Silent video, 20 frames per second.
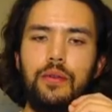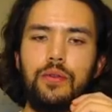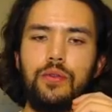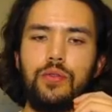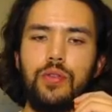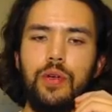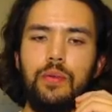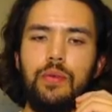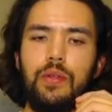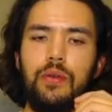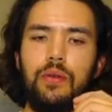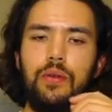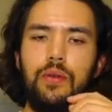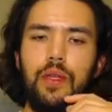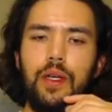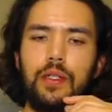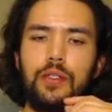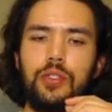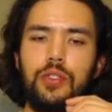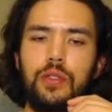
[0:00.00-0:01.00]
tribute,
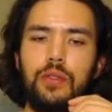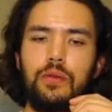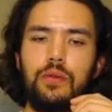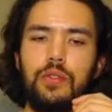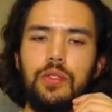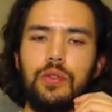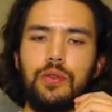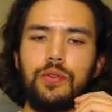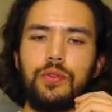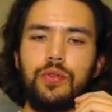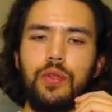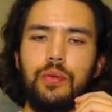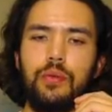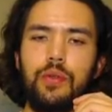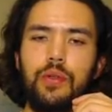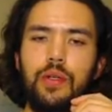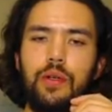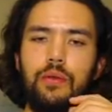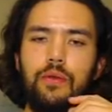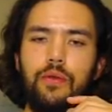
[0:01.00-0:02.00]
like she'll
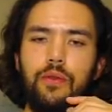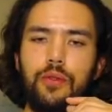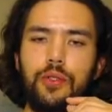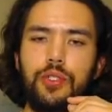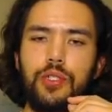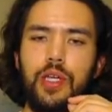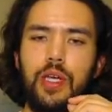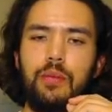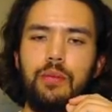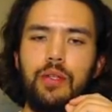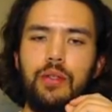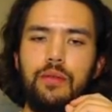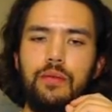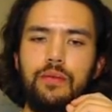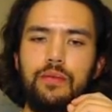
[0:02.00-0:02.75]
tribute it for Shaman.